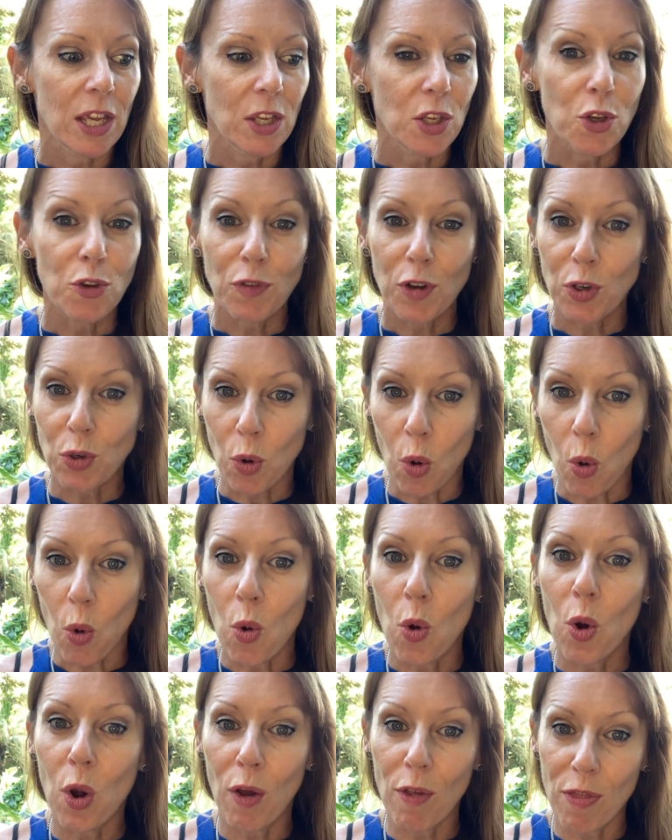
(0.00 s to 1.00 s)
you've got
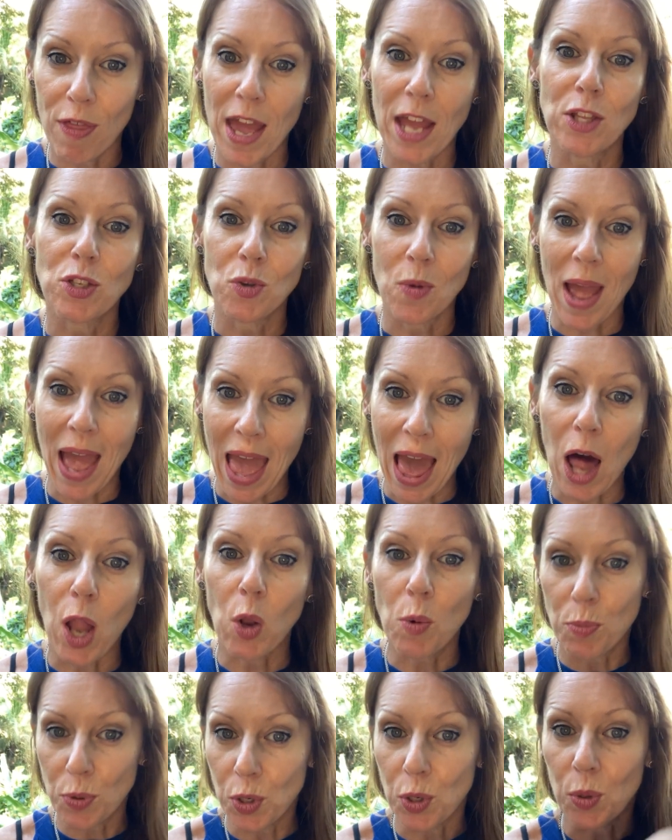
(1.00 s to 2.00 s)
all of that to
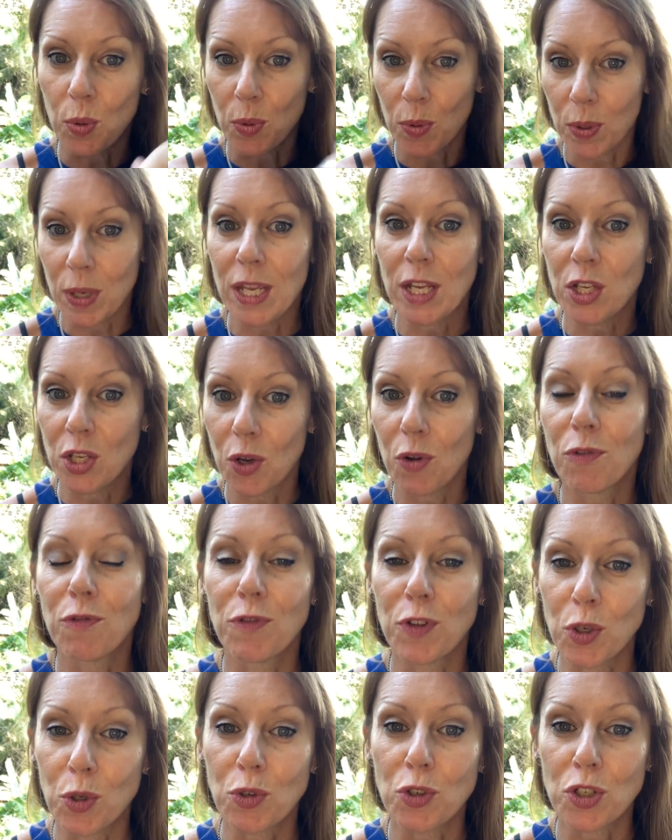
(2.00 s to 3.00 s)
help you in your
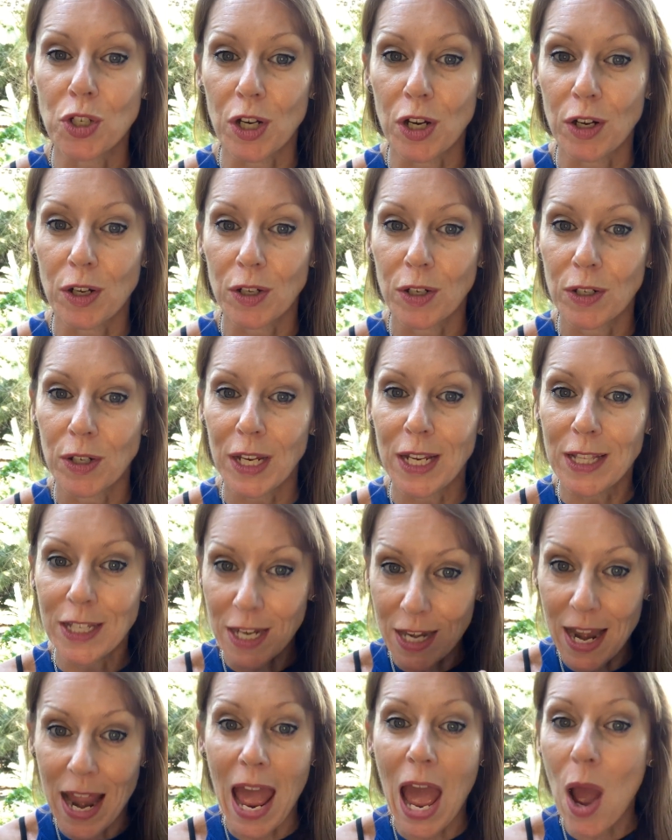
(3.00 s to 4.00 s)
future, in the
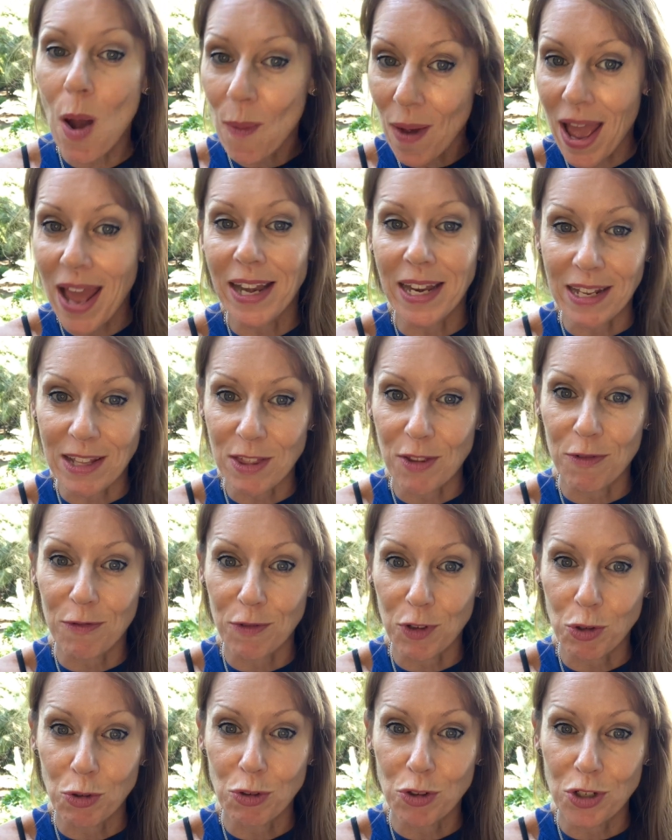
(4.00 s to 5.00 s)
now and in the
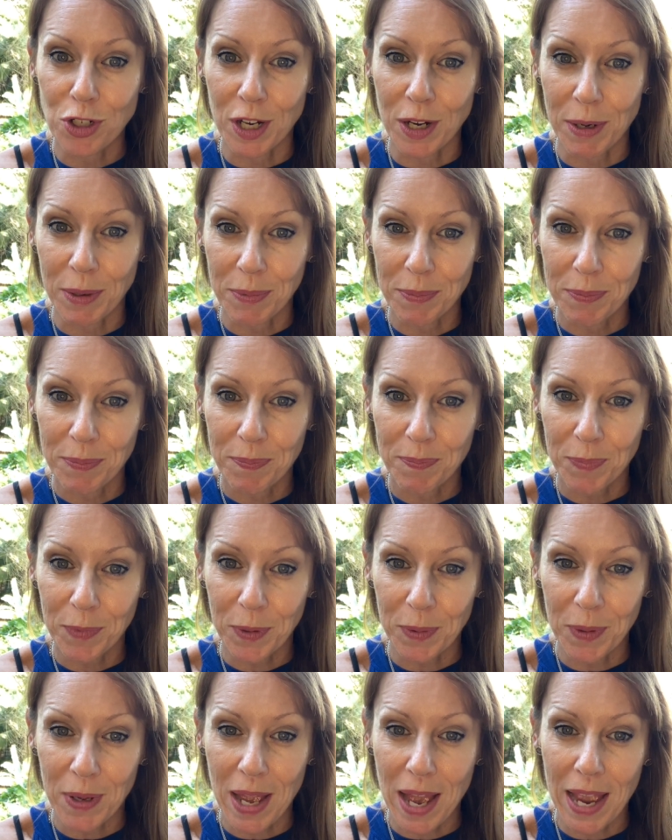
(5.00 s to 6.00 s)
future.
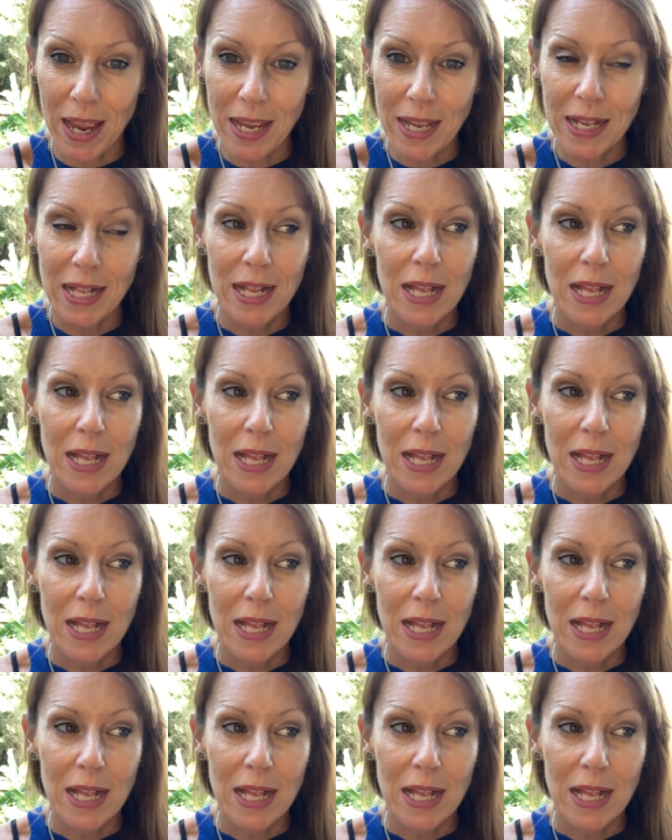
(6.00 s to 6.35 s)
Okay,